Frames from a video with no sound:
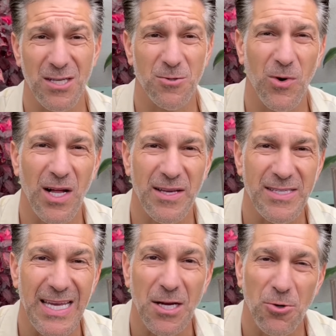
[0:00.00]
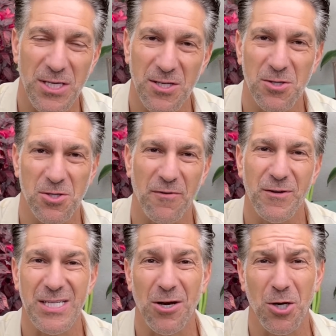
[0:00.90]
as well as increasing the
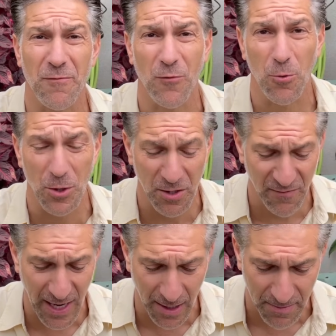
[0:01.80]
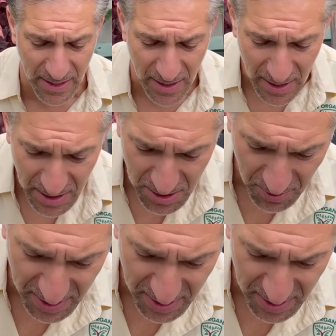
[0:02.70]
surface area for root development. So when you